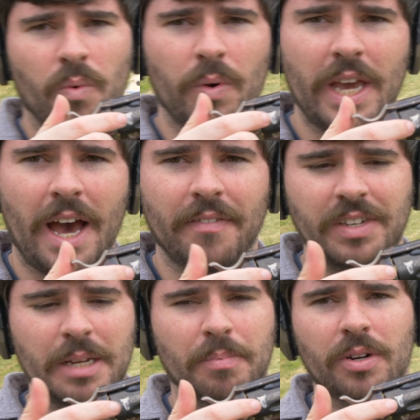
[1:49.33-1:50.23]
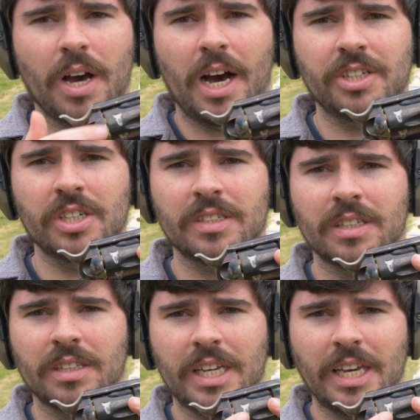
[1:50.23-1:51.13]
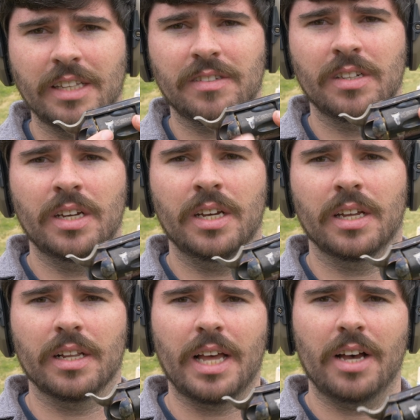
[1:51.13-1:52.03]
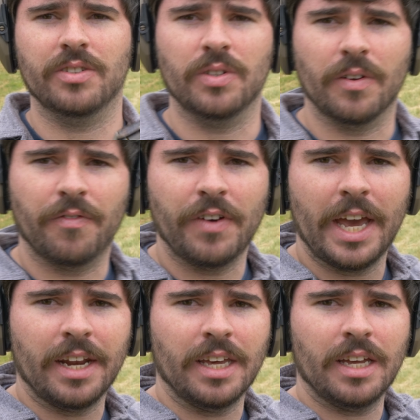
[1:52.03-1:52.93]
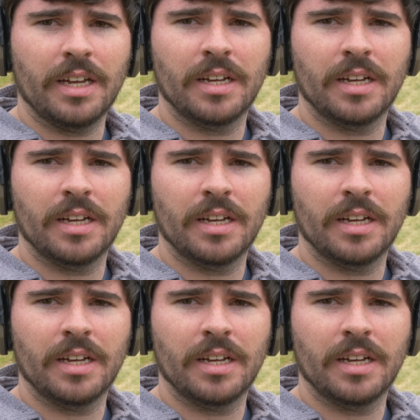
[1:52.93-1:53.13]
We have deeper notches and leads that allows you to fan it